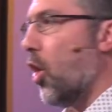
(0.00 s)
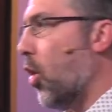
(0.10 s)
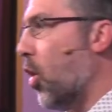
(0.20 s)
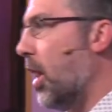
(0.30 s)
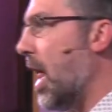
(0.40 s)

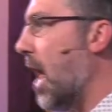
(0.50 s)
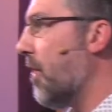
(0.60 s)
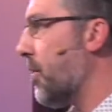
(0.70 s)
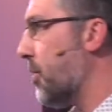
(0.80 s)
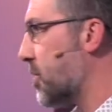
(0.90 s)
all
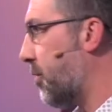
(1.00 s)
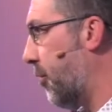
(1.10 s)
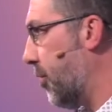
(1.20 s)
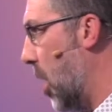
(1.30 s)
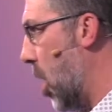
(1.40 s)
others
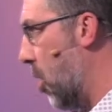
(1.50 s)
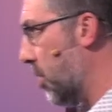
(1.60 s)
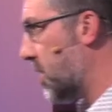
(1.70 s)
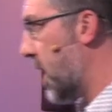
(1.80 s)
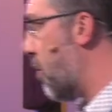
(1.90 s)

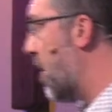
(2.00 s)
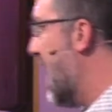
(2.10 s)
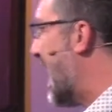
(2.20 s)
flowed. So they were